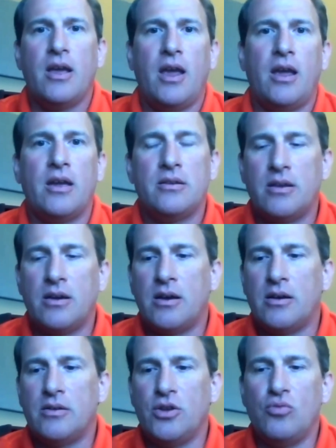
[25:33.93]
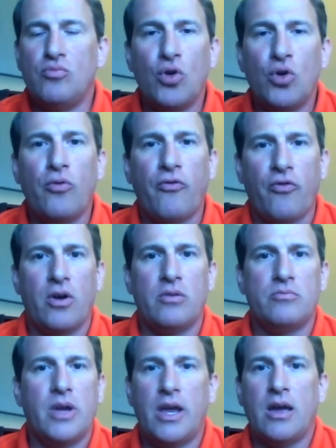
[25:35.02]
and you move
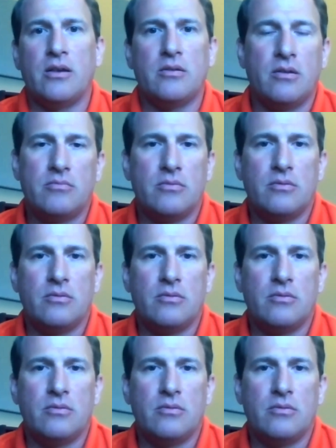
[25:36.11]
from, again,